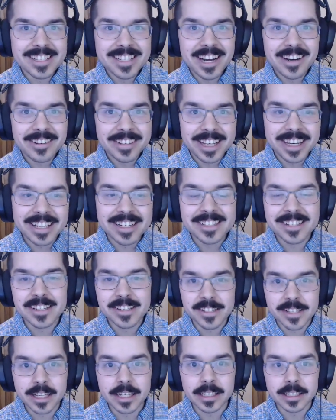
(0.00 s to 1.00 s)
get into
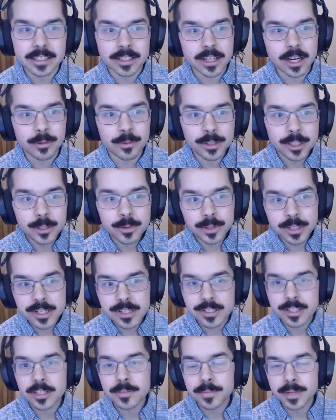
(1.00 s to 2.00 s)
SynQ. I really want to
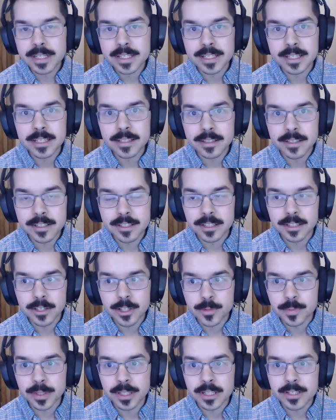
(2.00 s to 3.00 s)
sink my teeth into
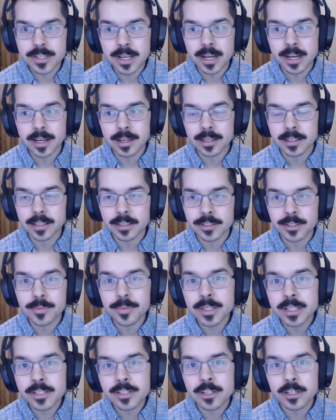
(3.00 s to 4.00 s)
this because to
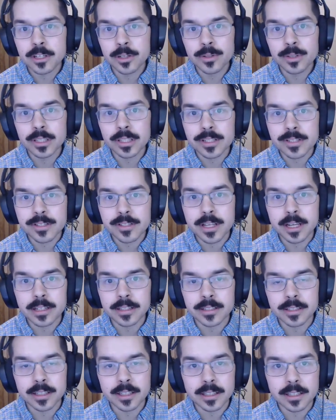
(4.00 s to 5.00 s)
me it's curious
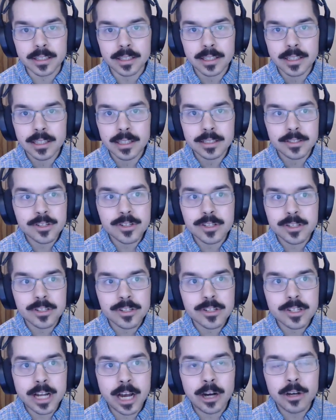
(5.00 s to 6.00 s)
that
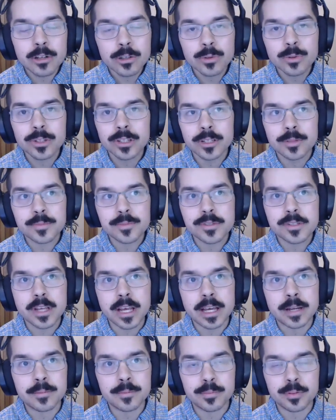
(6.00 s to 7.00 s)
just algorithms
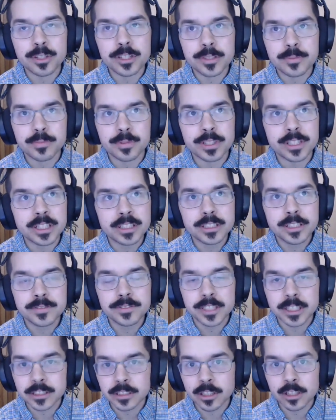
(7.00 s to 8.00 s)
and predictive
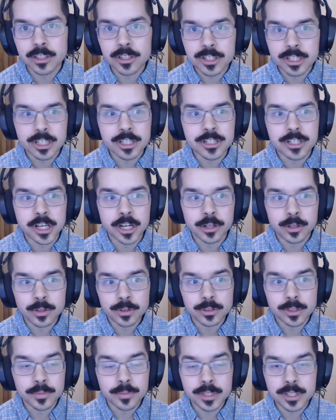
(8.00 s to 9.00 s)
technology in general
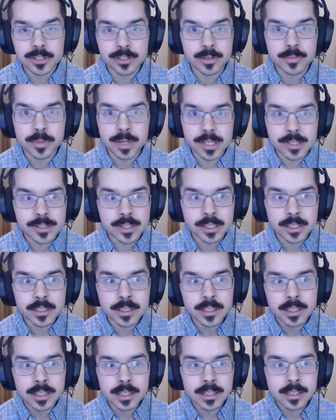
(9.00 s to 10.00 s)
to me is amazing.
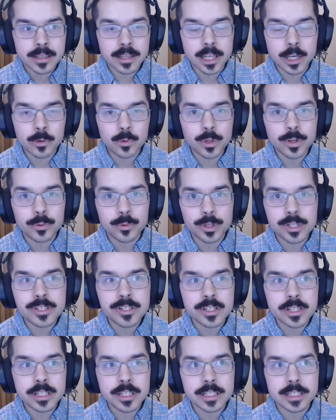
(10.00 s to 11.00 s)
Like we
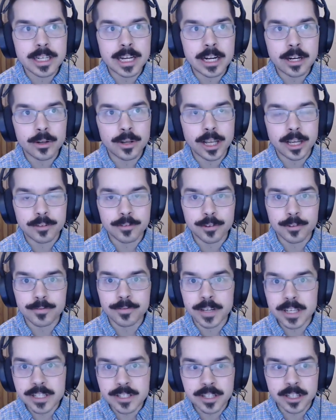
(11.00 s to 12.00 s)
see it now, like for
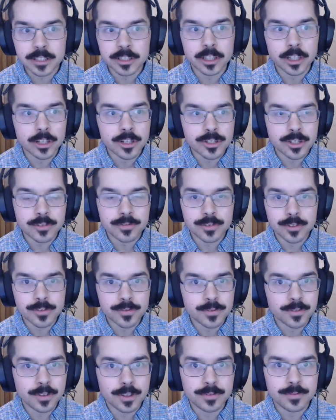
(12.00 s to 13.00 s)
face technology, for
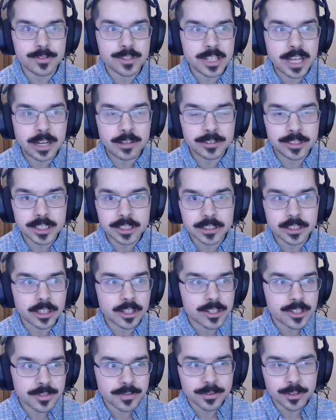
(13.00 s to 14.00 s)
sound
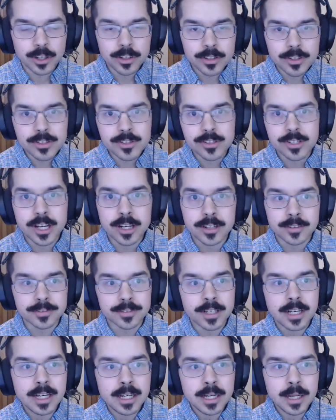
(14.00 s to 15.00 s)
technology, for all this stuff,
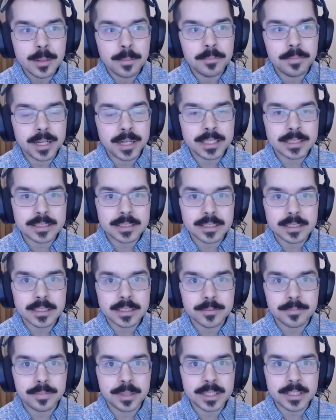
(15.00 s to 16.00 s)
but
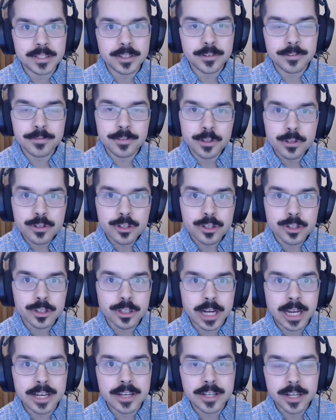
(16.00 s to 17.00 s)
the
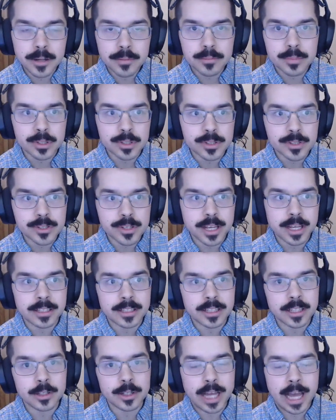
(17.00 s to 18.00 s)
future and numbers
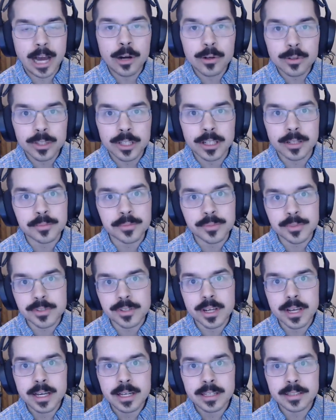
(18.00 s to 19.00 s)
and
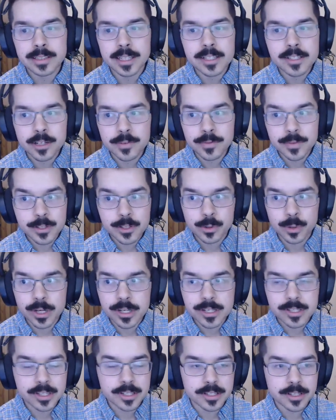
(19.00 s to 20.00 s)
outcomes, that stuff is
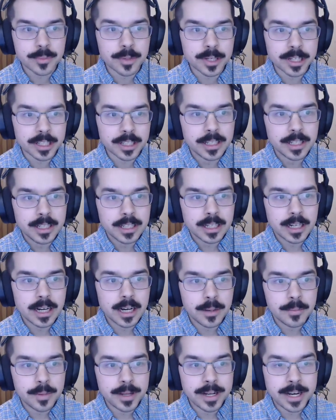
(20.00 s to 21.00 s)
crazy to me.
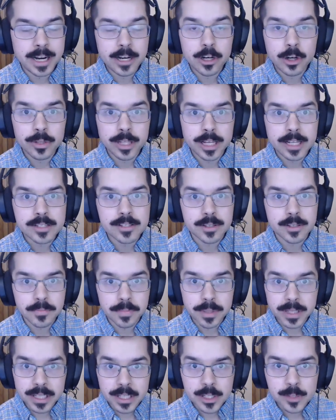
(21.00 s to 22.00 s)
And I know that's the
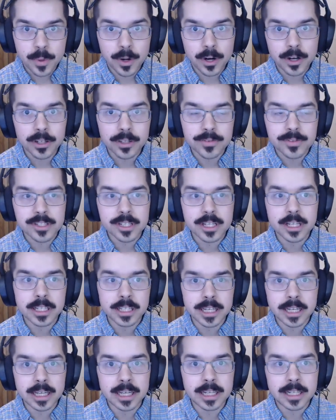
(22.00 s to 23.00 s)
biggest part of
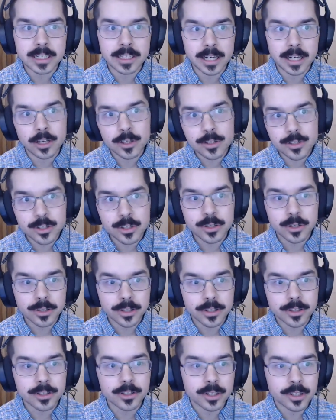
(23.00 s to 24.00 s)
SynQ, and I also know
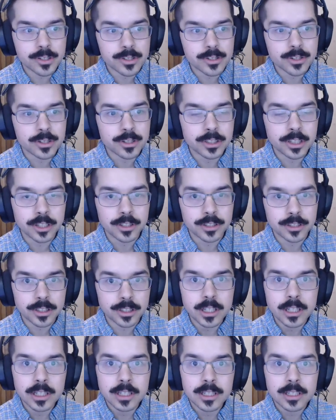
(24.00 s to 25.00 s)
that there are certain
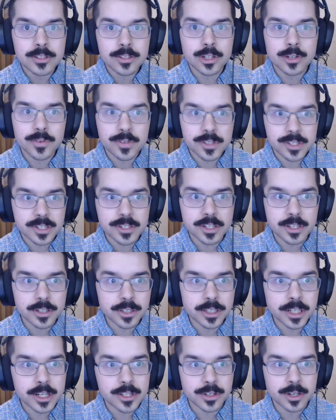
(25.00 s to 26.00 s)
other services that
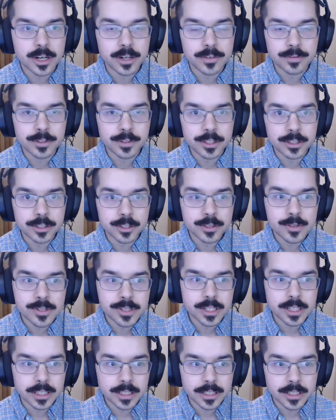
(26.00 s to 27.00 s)
you guys are offering through
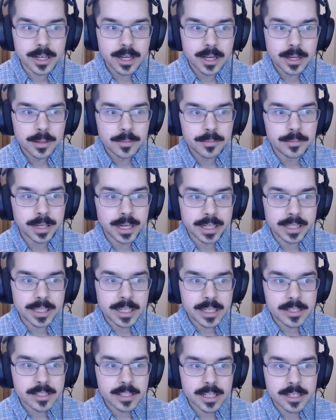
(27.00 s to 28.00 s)
SynQ. But I
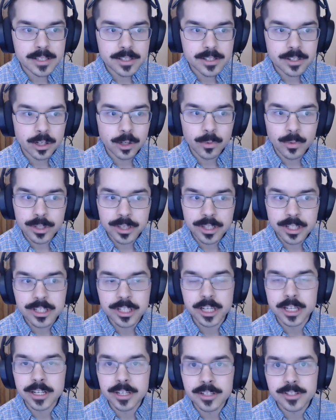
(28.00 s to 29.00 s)
guess let's start with the
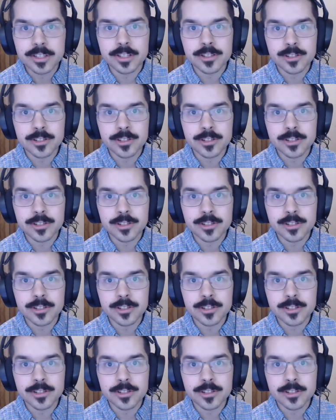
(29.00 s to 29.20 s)
genesis